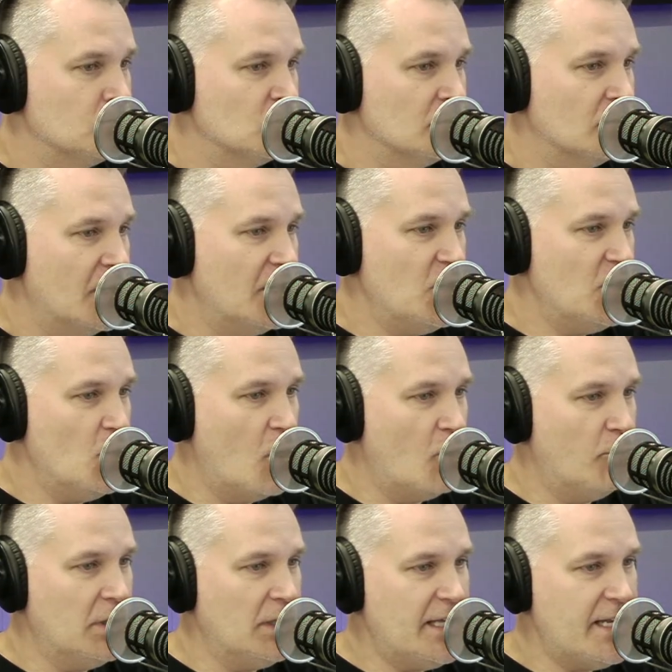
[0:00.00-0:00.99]
And you
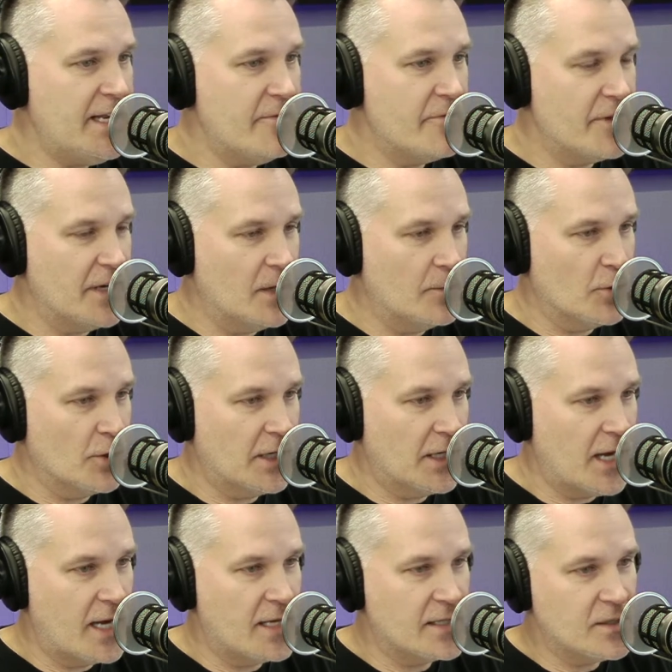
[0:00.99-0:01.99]
won't believe the number of
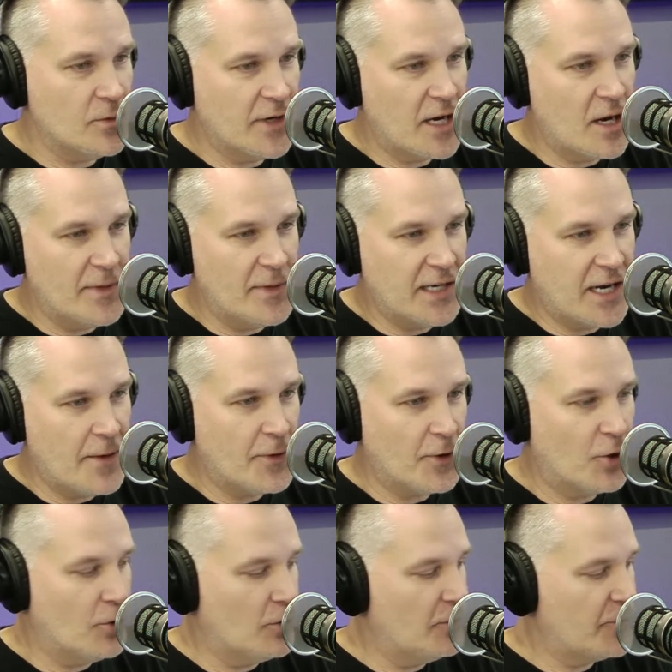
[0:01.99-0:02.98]
guys that would come in to get their
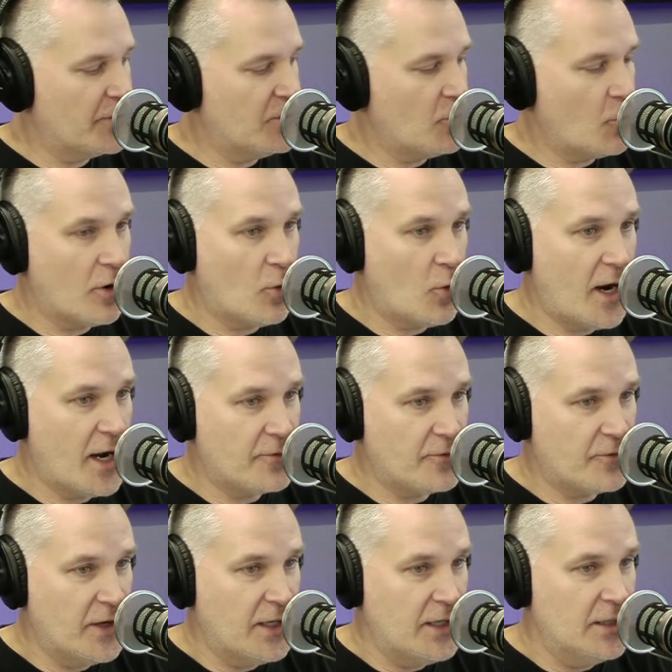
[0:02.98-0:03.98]
girlfriend or
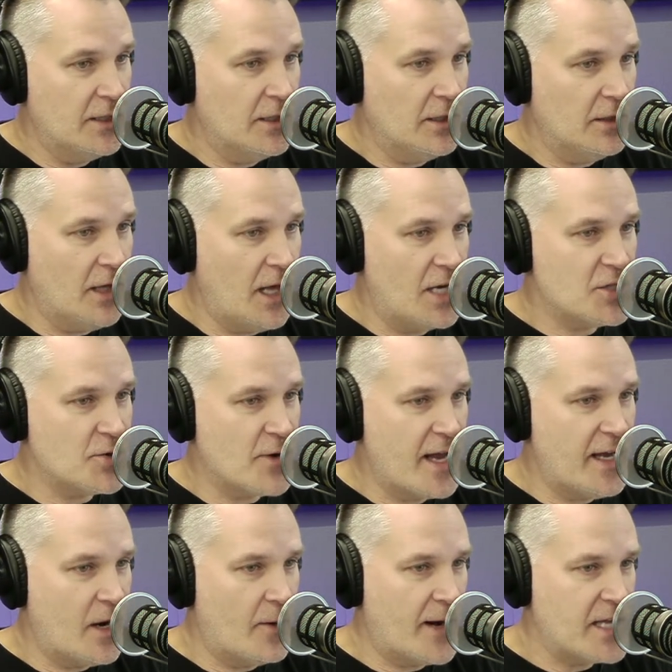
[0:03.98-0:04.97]
wife lingerie,
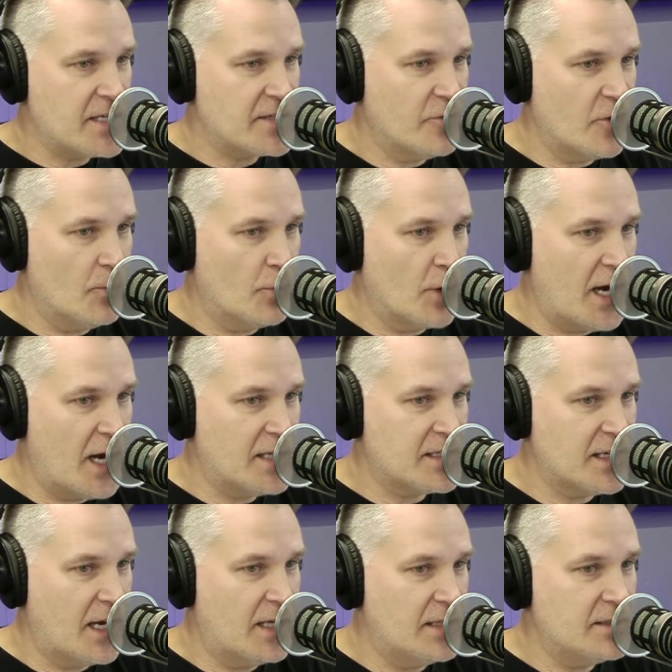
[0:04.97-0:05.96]
and I would ask for a bra
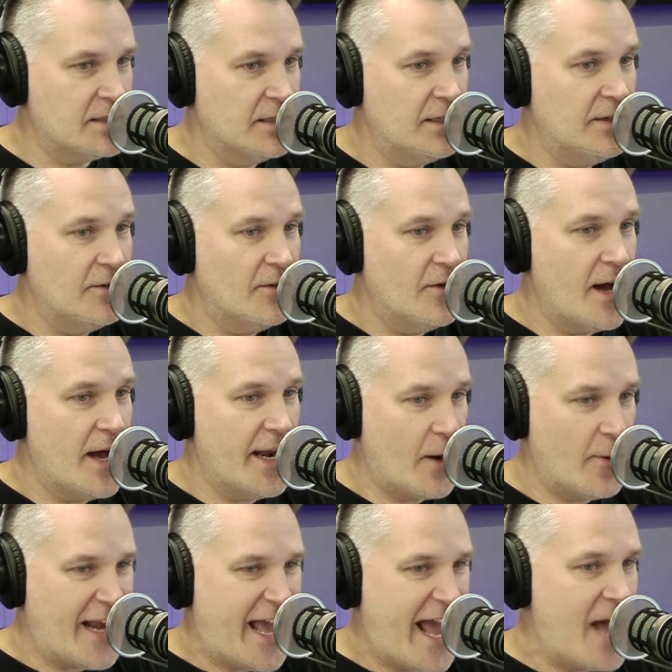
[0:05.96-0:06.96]
size, and I
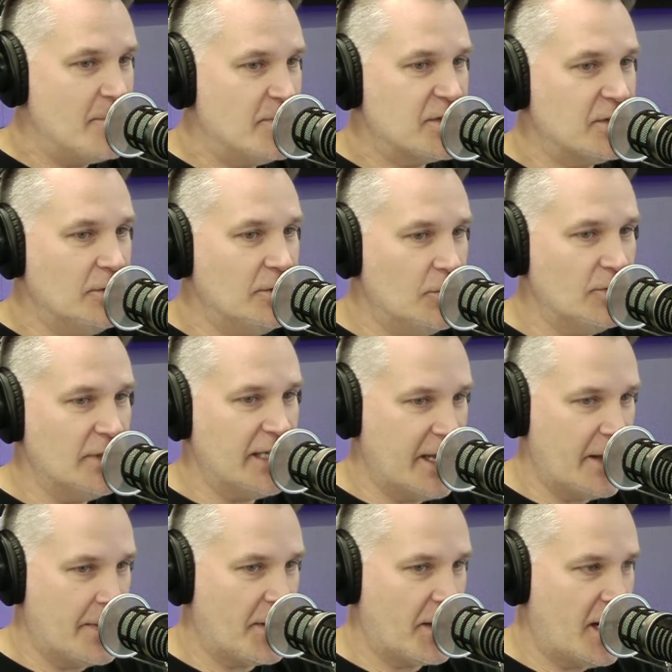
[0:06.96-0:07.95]
would absolutely
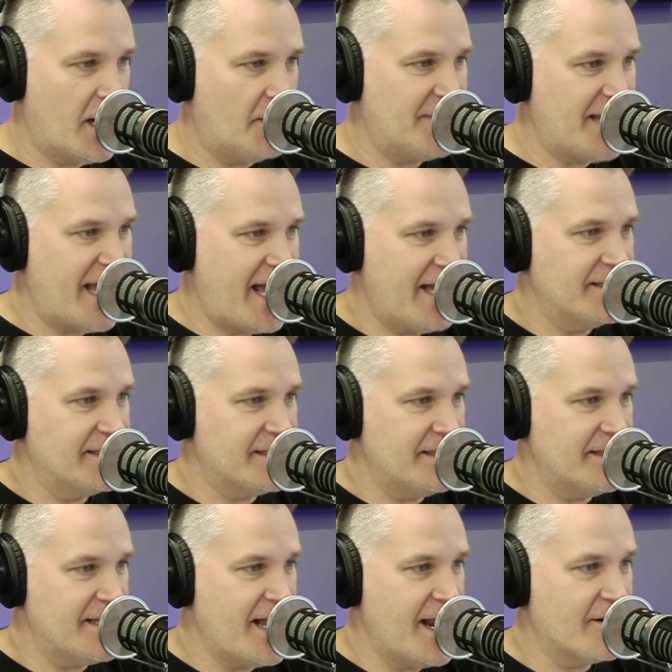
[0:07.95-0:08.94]
get the cupped hands in
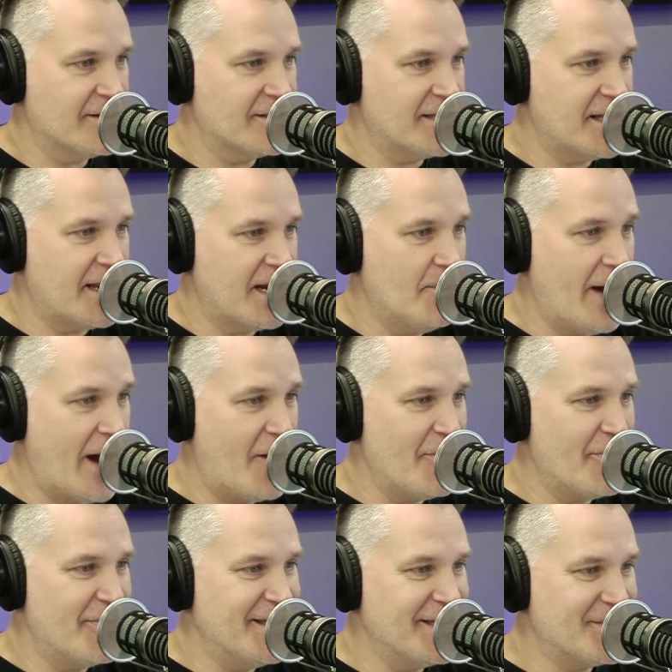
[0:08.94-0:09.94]
the air saying, about
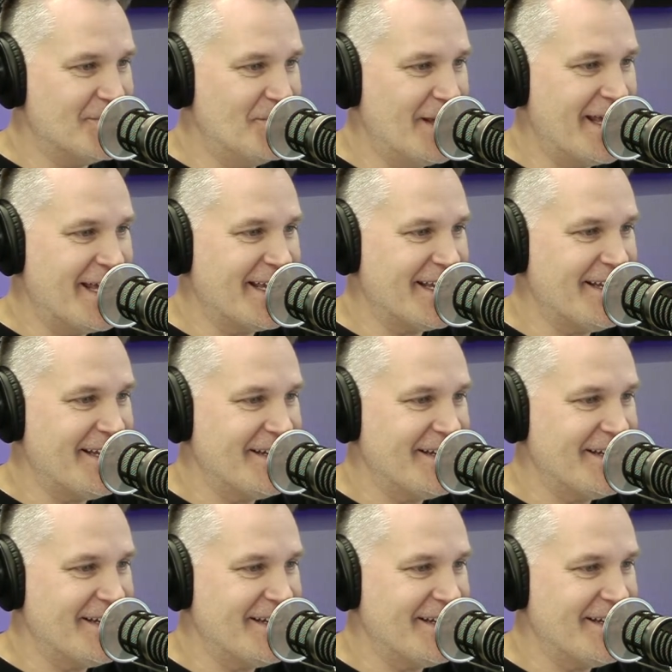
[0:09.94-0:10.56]
this big.